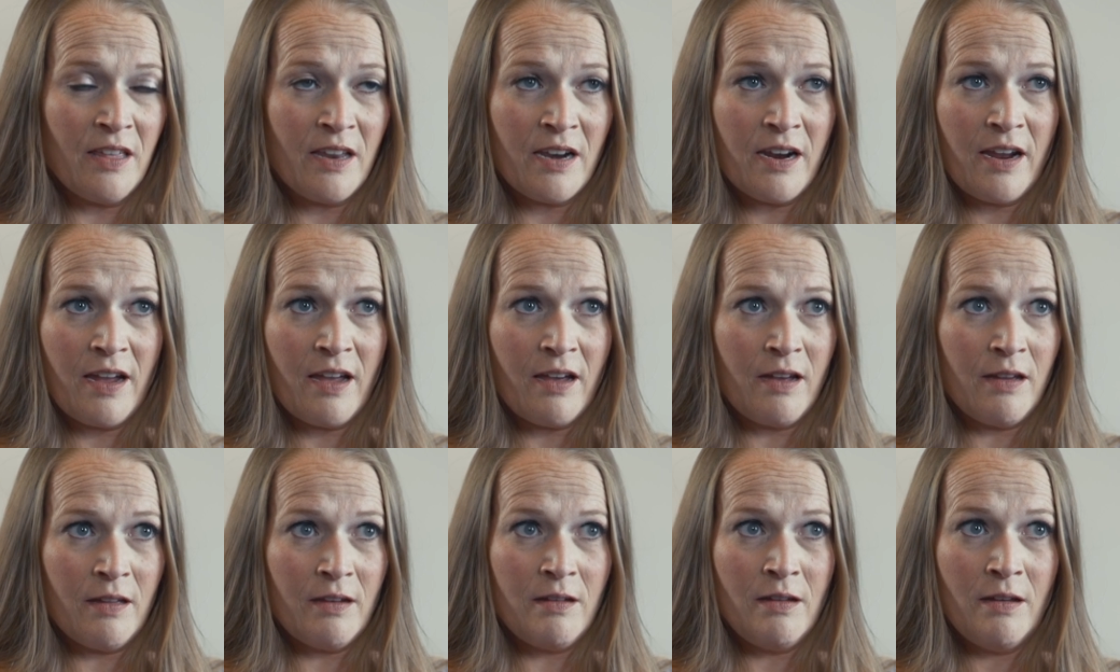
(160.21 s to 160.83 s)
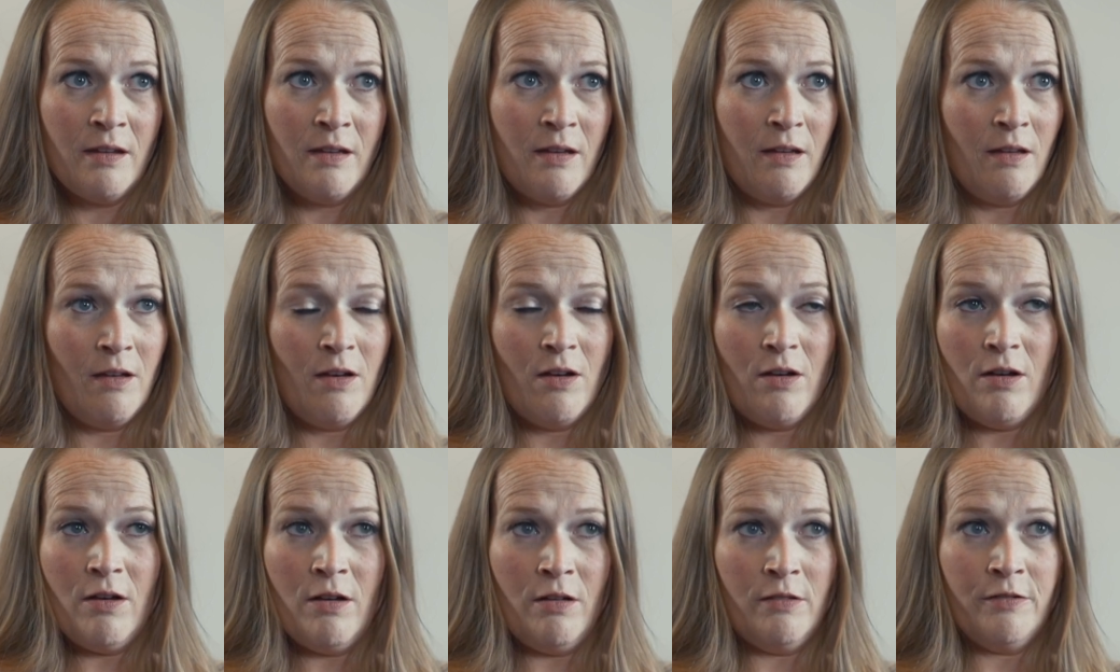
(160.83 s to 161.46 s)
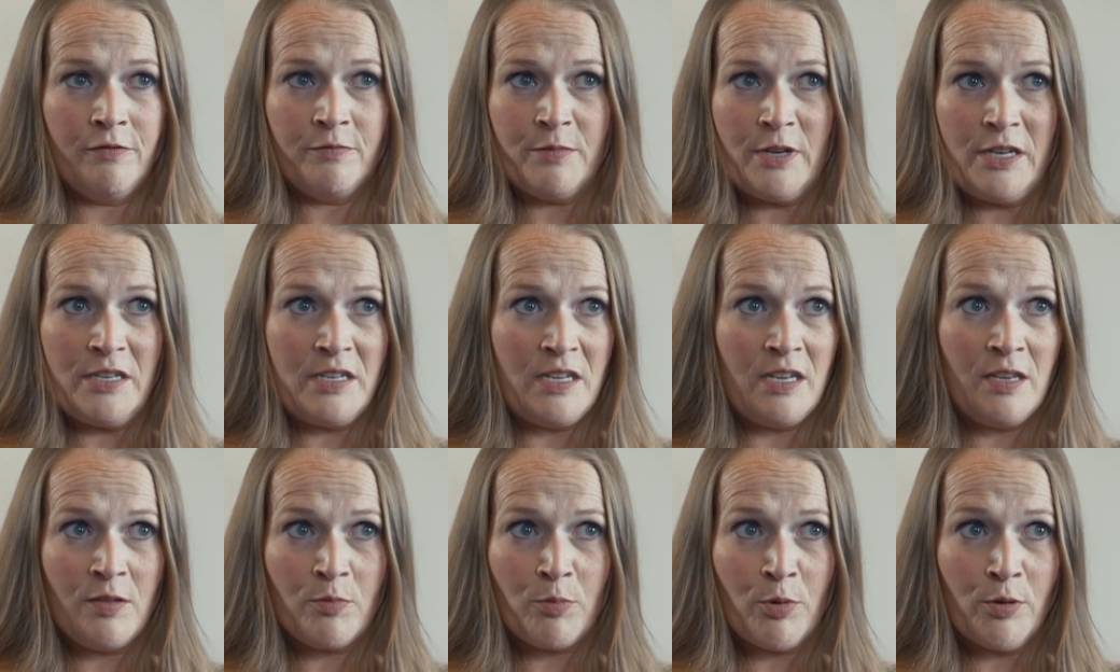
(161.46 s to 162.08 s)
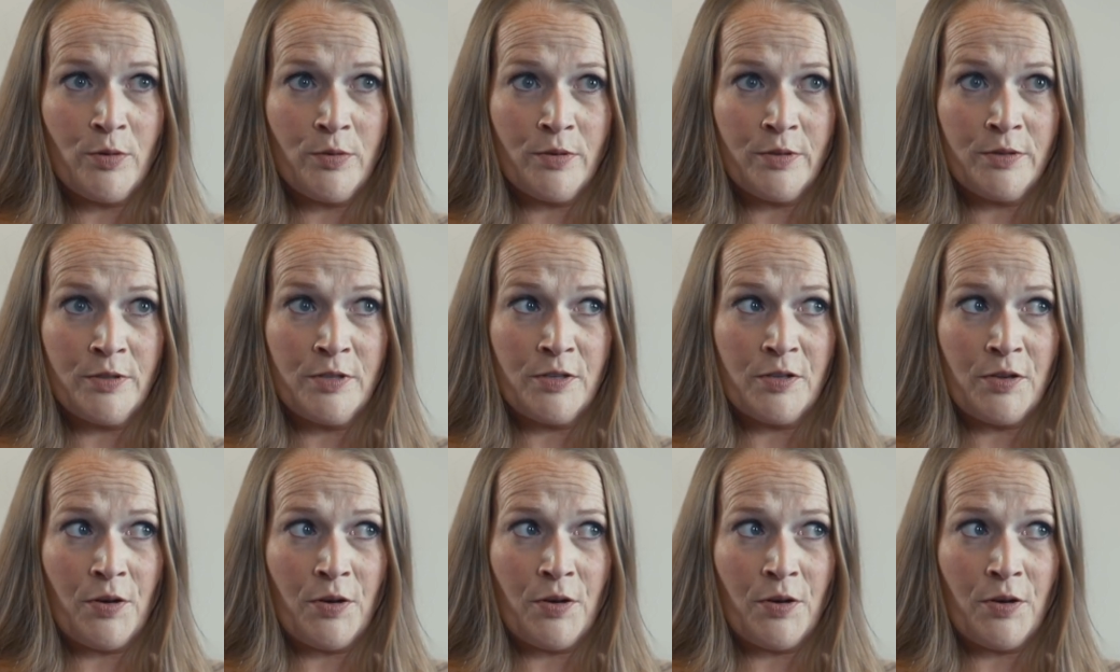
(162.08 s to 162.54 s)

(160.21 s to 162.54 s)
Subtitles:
that I had all of my teeth pulled.